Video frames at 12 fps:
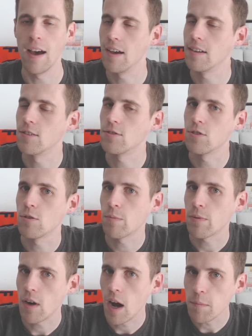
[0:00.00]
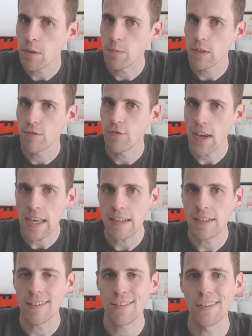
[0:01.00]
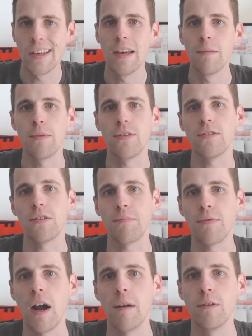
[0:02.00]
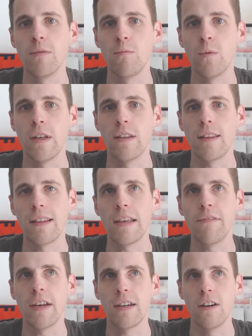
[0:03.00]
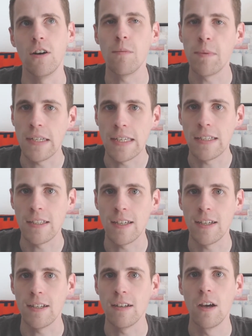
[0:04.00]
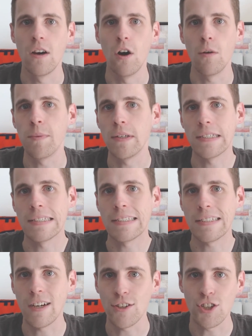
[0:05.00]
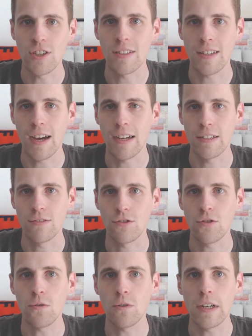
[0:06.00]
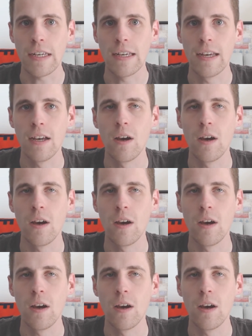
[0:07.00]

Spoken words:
And there's no problem with vagueness, but there's a problem with leaving an open-ended, open discussion kind of story,